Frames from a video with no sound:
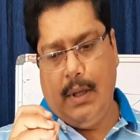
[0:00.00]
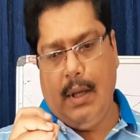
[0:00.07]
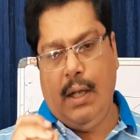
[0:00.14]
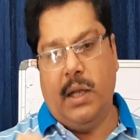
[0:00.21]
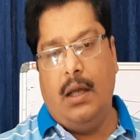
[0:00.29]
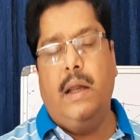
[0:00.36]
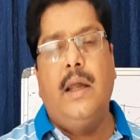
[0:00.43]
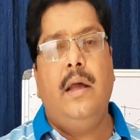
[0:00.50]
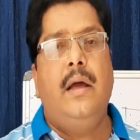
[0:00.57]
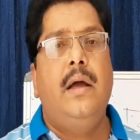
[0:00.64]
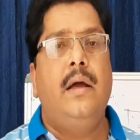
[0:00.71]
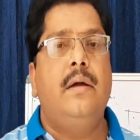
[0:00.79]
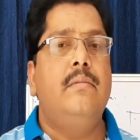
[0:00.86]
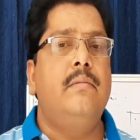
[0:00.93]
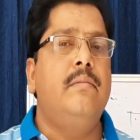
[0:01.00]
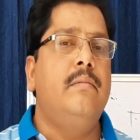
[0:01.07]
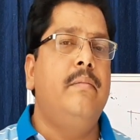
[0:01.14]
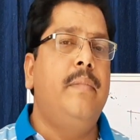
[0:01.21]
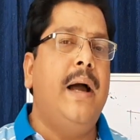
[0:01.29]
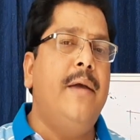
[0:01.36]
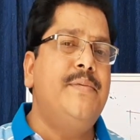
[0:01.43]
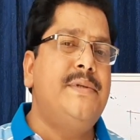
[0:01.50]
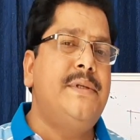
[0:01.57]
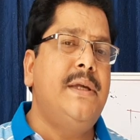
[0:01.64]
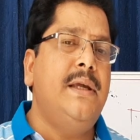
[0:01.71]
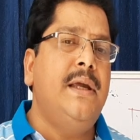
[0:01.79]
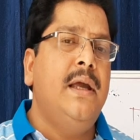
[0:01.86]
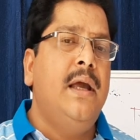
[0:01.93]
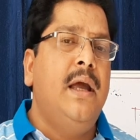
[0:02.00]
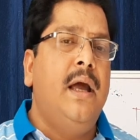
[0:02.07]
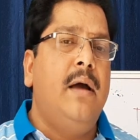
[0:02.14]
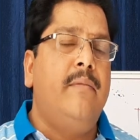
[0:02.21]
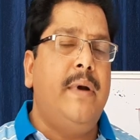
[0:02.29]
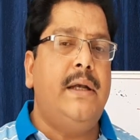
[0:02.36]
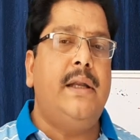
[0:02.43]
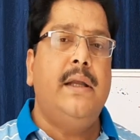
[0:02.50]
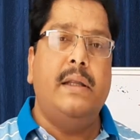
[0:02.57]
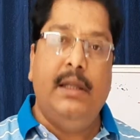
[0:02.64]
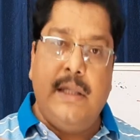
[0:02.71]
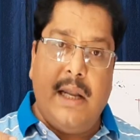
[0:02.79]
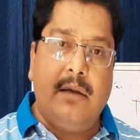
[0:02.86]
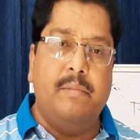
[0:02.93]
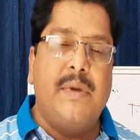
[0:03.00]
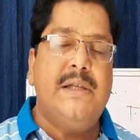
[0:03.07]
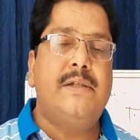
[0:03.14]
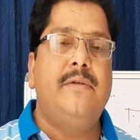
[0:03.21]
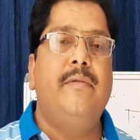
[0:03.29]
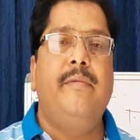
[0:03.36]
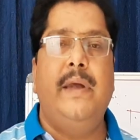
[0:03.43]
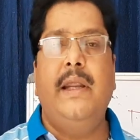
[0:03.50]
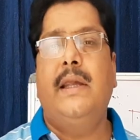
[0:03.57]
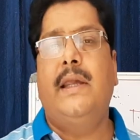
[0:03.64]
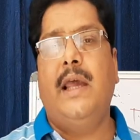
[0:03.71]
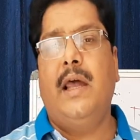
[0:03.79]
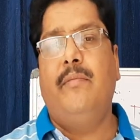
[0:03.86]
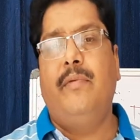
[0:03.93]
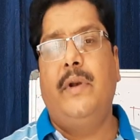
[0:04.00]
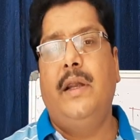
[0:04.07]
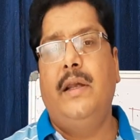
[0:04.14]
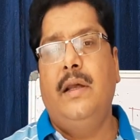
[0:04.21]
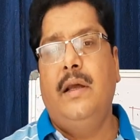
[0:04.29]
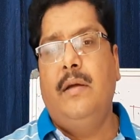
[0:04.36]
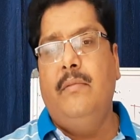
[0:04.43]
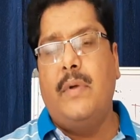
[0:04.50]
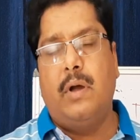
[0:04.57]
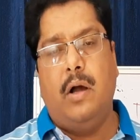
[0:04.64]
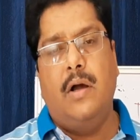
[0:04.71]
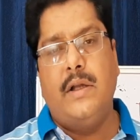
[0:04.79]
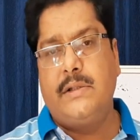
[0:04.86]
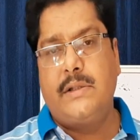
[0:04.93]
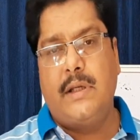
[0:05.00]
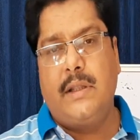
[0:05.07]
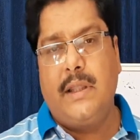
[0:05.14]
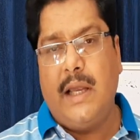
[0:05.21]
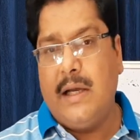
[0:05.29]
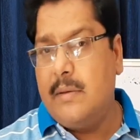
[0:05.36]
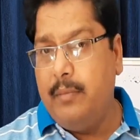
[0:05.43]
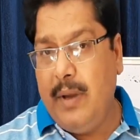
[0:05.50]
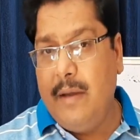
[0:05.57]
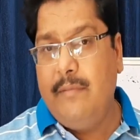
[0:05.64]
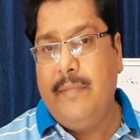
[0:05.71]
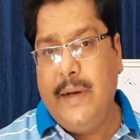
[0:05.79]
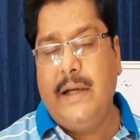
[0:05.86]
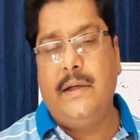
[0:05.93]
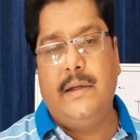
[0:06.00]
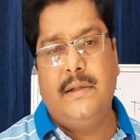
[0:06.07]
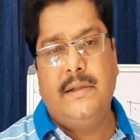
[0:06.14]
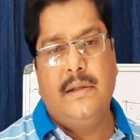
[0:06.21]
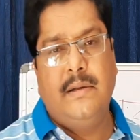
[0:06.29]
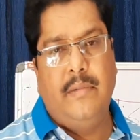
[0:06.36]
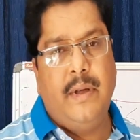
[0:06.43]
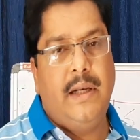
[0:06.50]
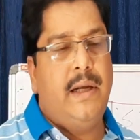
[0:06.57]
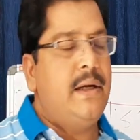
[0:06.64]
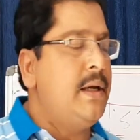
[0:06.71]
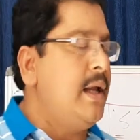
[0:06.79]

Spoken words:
biopsy, but that must be very carefully, because that may bleed many